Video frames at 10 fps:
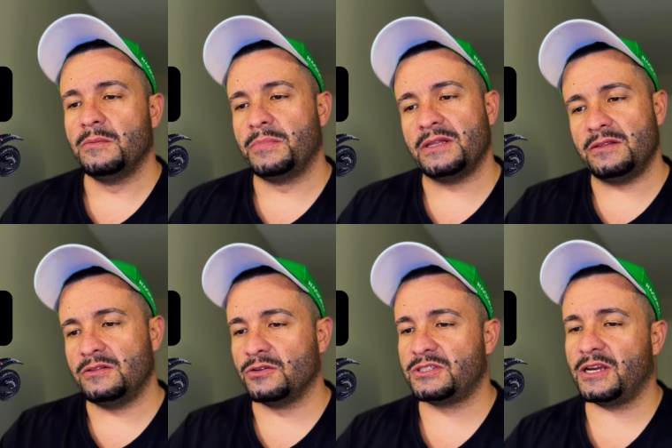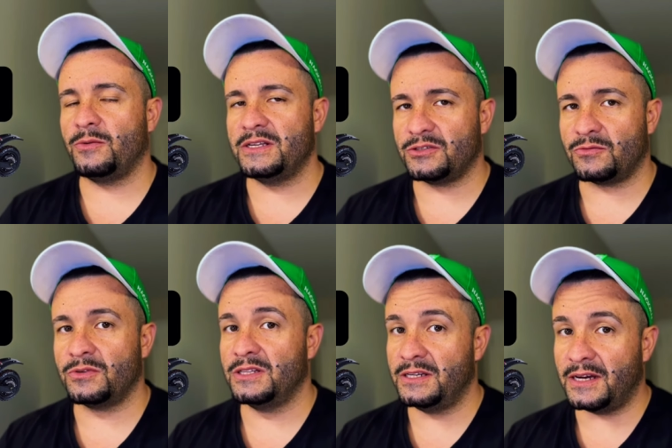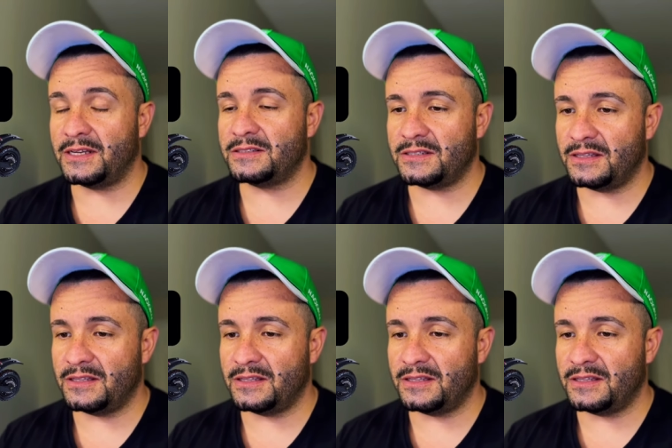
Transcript: But those segways are really nice,